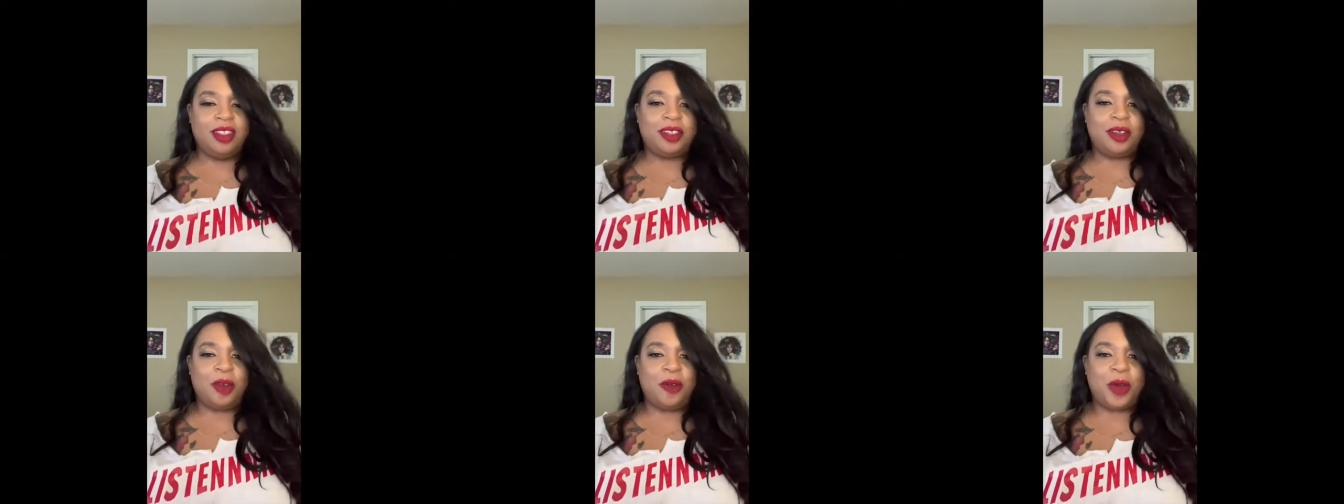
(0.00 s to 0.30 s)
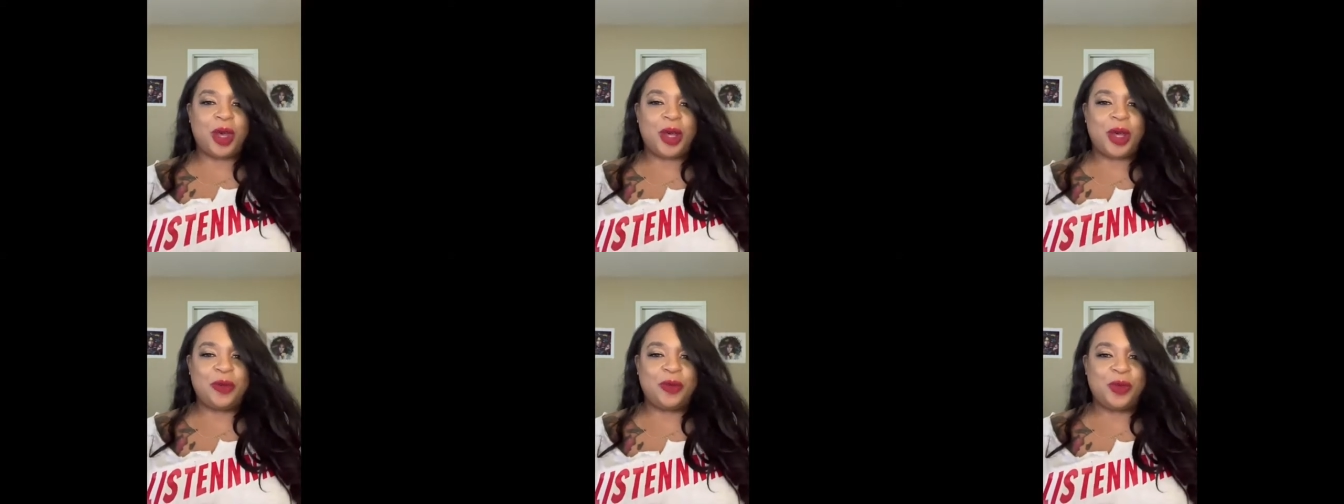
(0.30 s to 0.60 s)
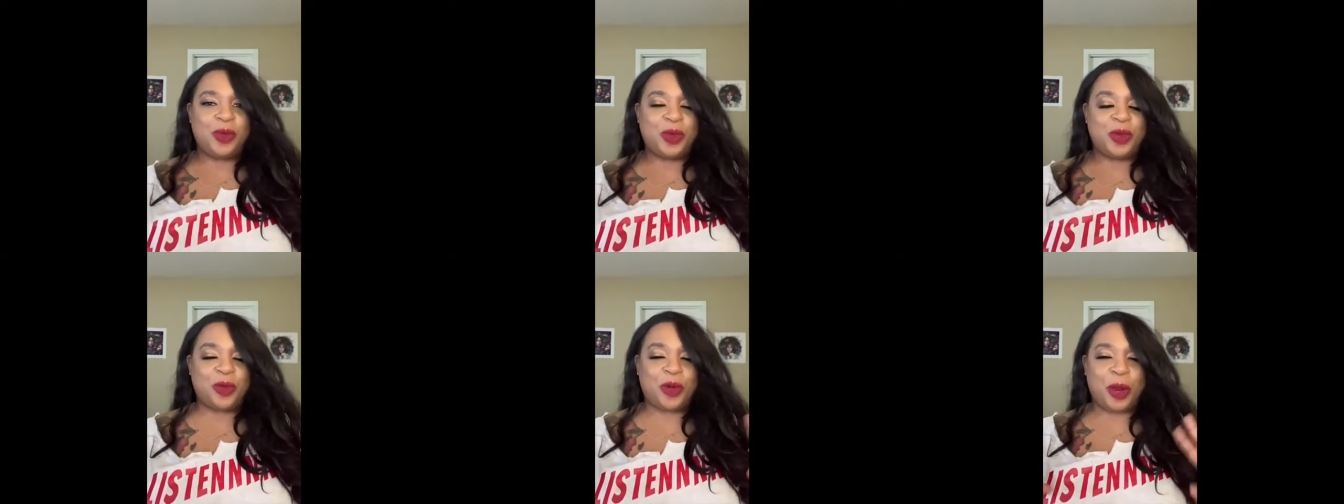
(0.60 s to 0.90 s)
Well,
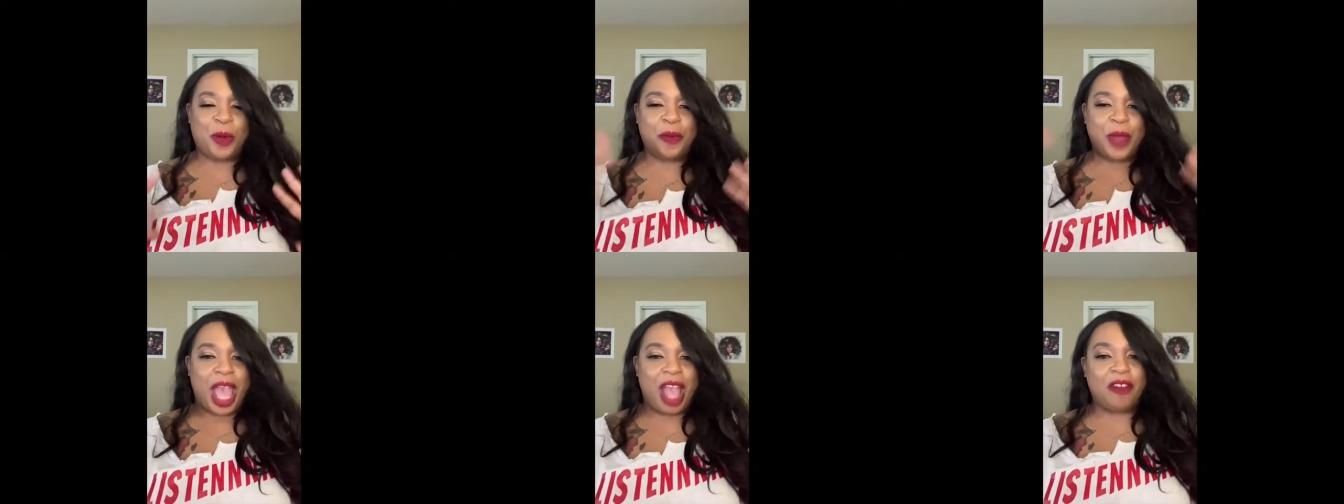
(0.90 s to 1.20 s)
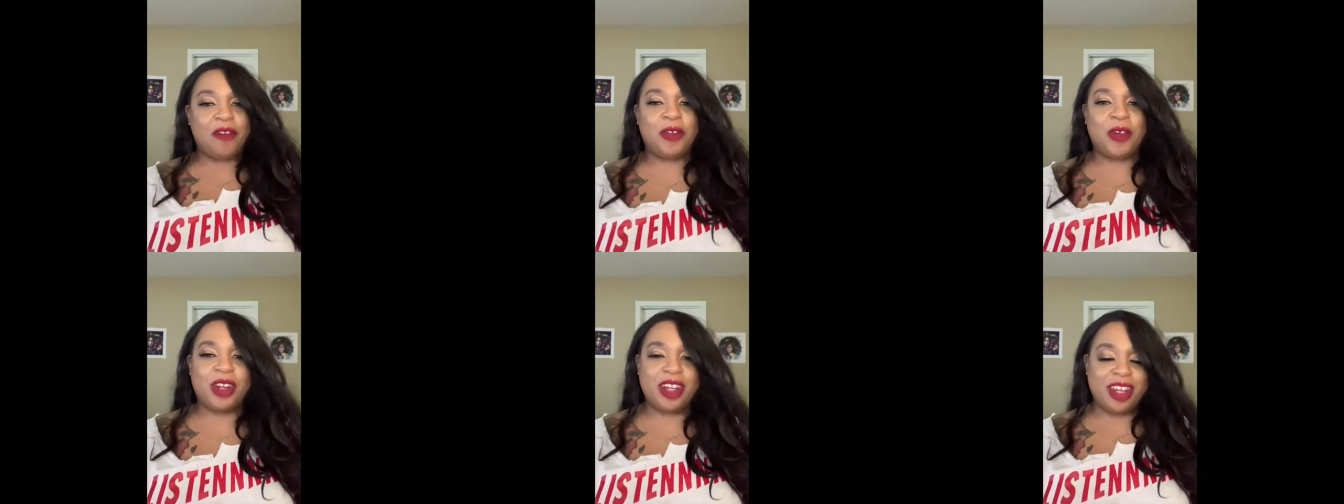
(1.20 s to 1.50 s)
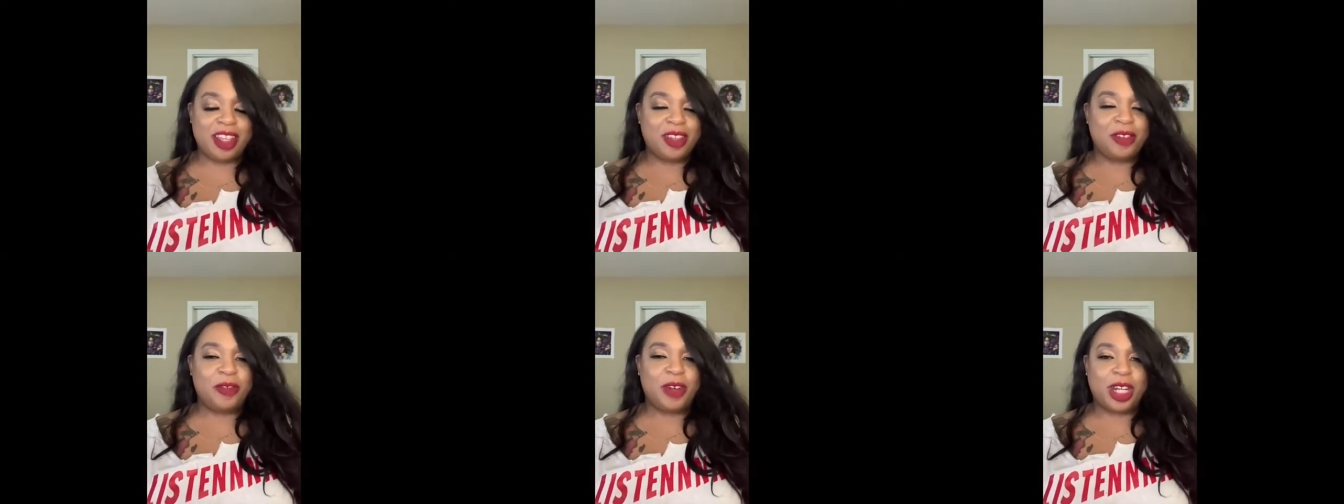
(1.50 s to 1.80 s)
we're back for
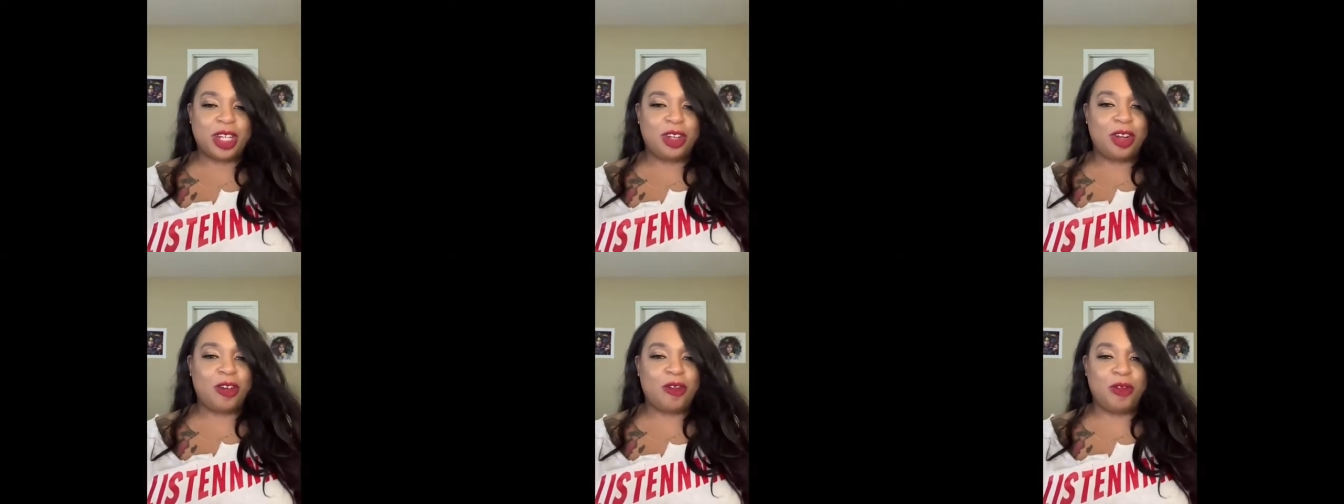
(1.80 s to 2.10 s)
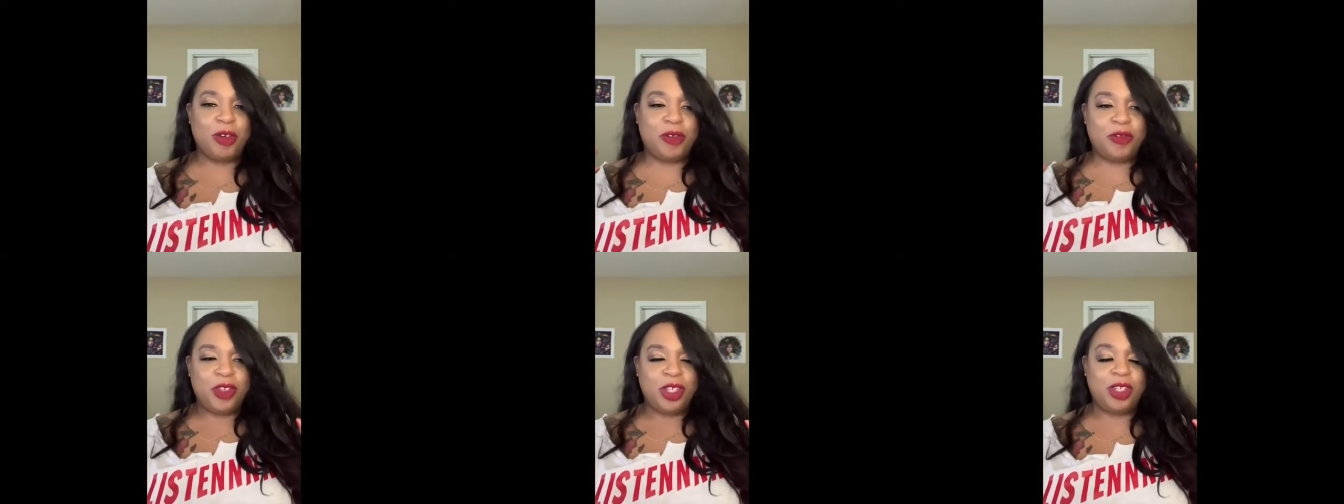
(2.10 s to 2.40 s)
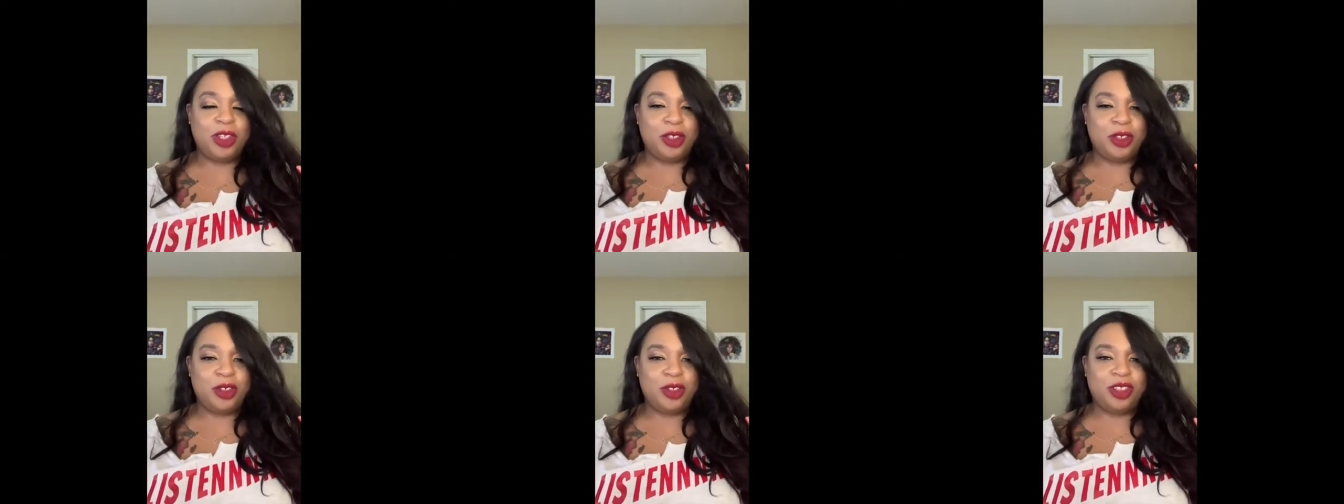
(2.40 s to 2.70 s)
another retro
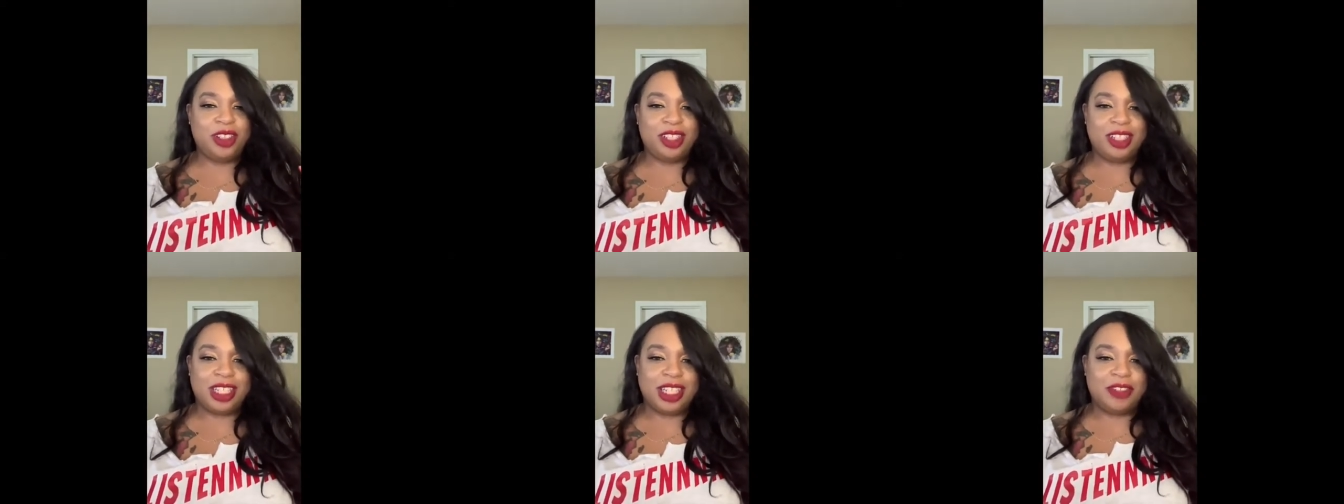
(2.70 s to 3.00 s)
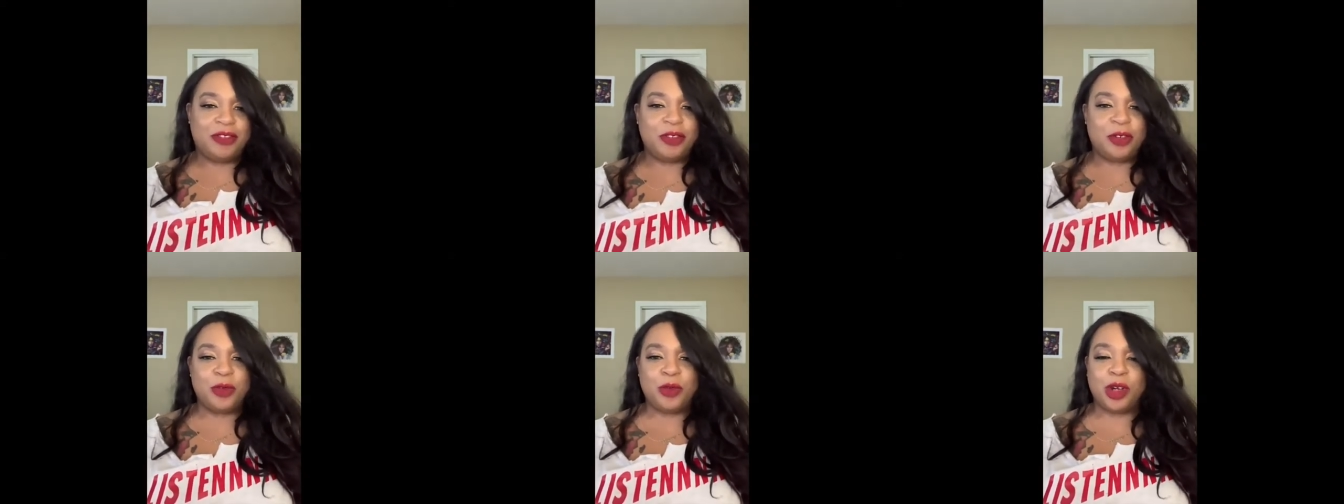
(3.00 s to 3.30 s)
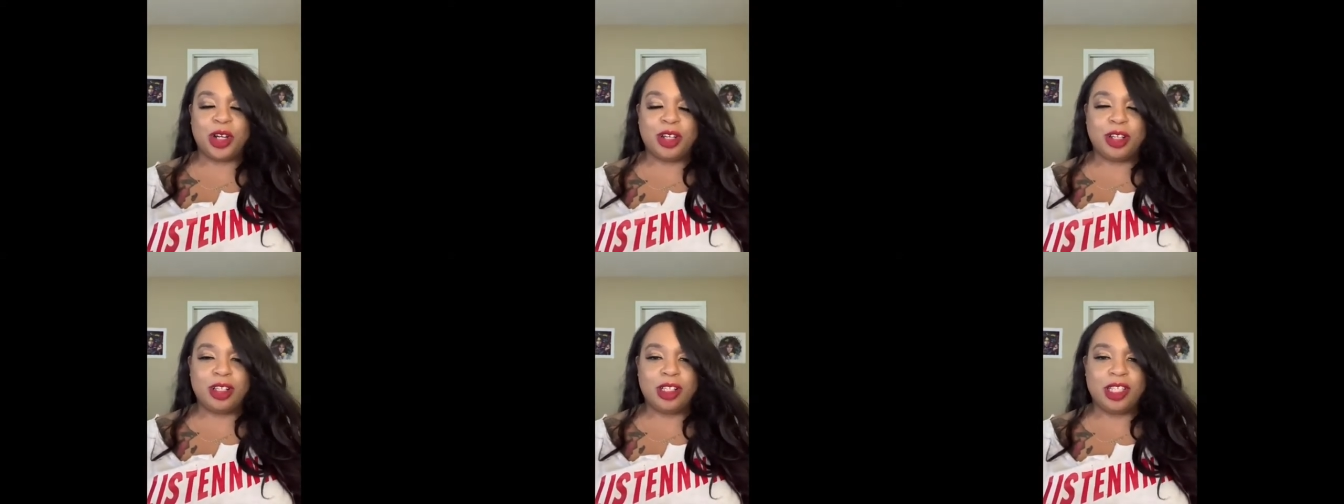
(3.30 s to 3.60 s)
review, A Different
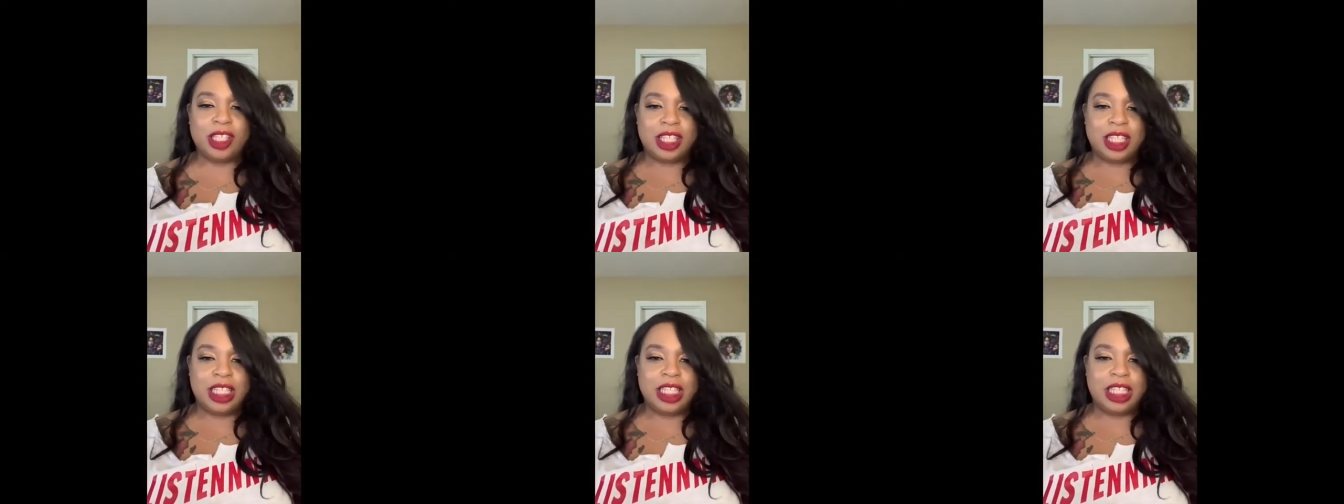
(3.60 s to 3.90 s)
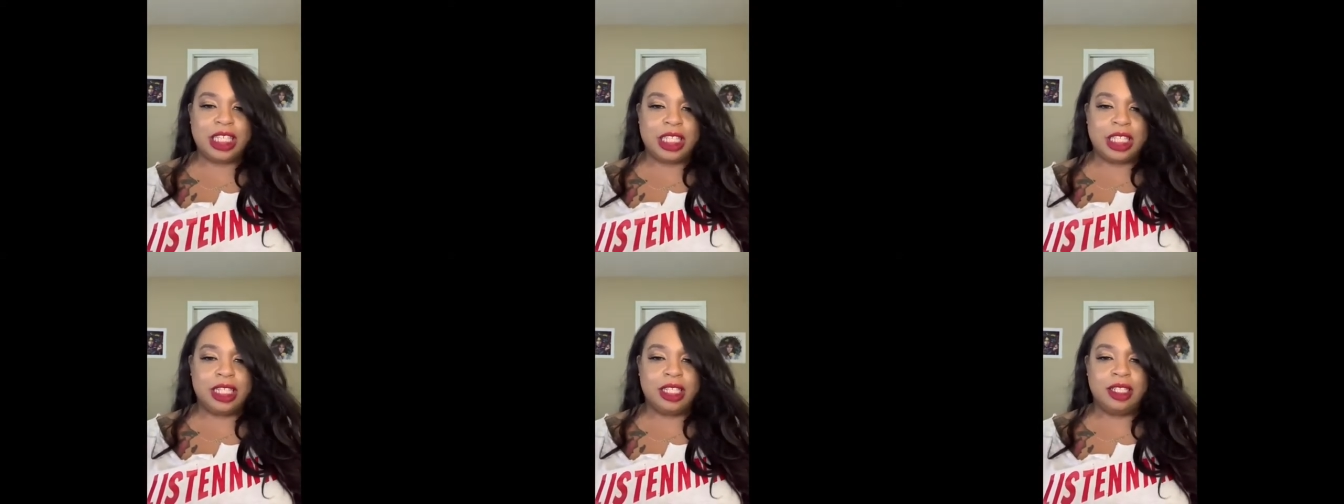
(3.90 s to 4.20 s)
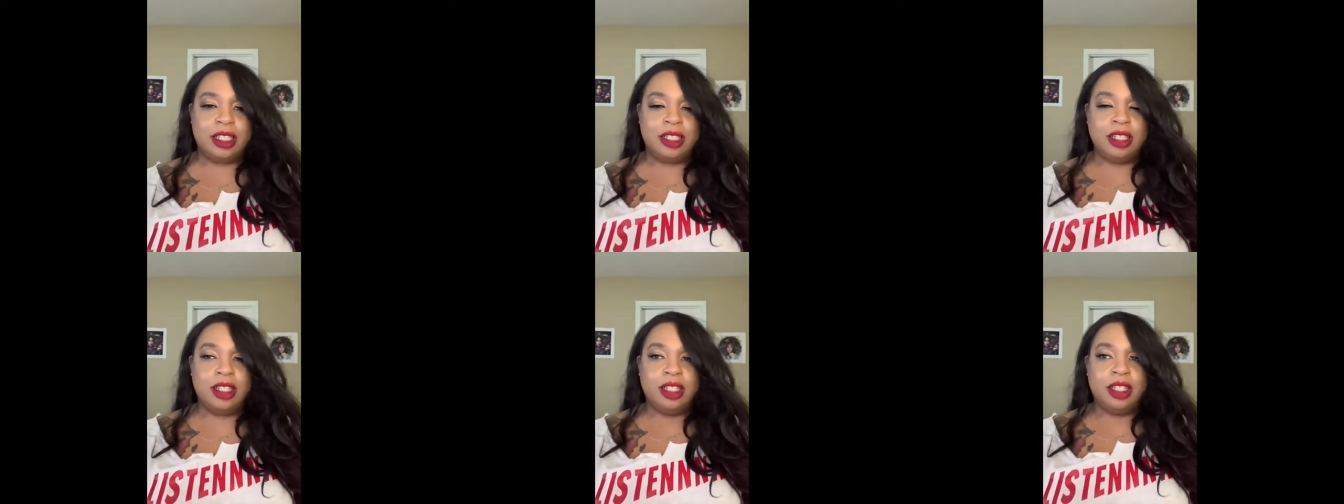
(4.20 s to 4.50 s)
World,
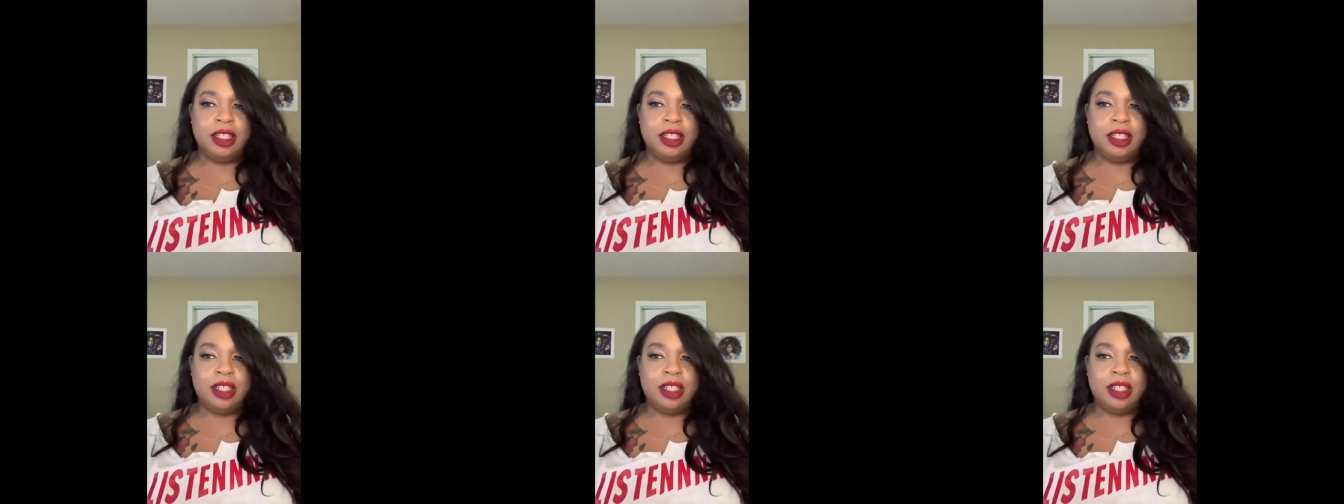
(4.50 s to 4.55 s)
Season